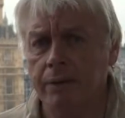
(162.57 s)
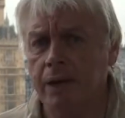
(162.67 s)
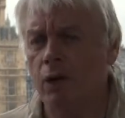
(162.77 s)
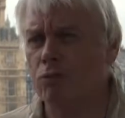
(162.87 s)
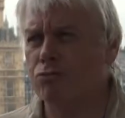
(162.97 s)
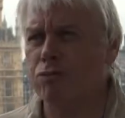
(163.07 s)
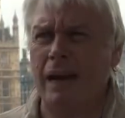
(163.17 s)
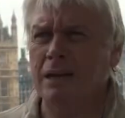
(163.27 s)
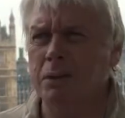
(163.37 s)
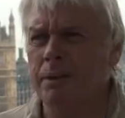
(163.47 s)
They're not
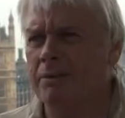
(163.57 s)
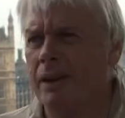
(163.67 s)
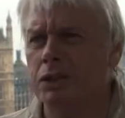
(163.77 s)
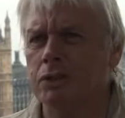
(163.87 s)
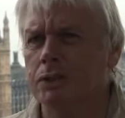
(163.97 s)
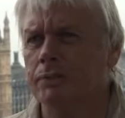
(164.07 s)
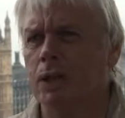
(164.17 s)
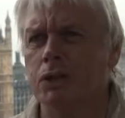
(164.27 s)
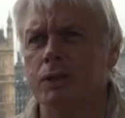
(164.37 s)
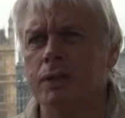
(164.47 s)
random invasions of
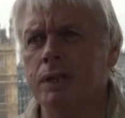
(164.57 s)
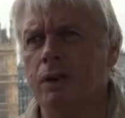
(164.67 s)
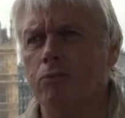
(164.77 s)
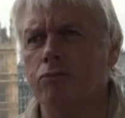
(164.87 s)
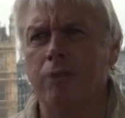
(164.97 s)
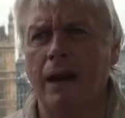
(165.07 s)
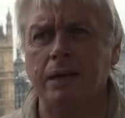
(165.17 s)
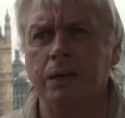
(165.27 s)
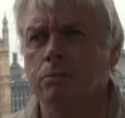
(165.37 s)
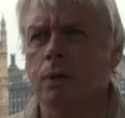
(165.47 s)
countries, they're not
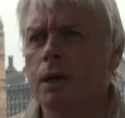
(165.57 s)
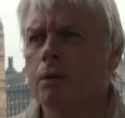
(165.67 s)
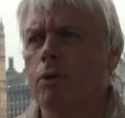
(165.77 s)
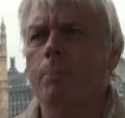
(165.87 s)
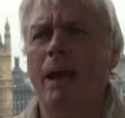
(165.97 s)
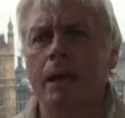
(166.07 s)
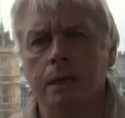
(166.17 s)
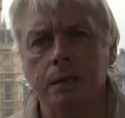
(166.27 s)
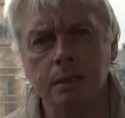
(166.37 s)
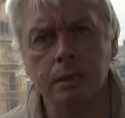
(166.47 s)
random
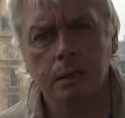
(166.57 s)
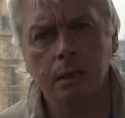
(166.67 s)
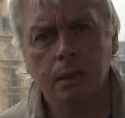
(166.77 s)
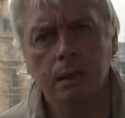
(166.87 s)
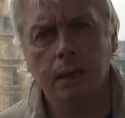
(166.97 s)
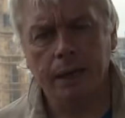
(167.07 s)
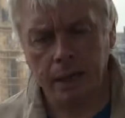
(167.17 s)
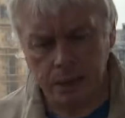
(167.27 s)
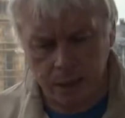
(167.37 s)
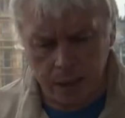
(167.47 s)
rebellions
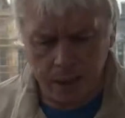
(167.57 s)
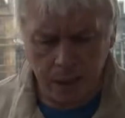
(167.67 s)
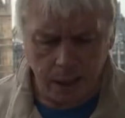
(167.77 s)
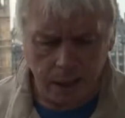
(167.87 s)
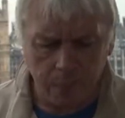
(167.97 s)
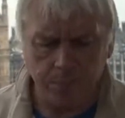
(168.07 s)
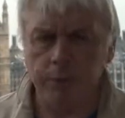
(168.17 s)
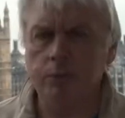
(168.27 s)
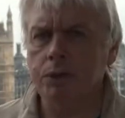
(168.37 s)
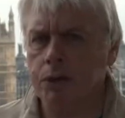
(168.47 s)
against the
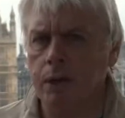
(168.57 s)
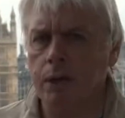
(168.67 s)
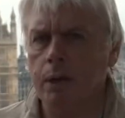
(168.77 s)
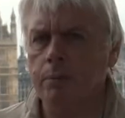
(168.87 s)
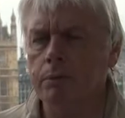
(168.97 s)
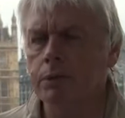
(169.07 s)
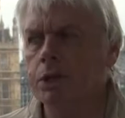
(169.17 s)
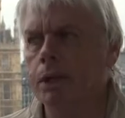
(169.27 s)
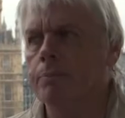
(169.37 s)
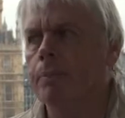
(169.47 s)
incumbent
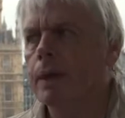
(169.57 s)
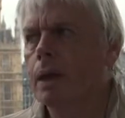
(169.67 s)
regime.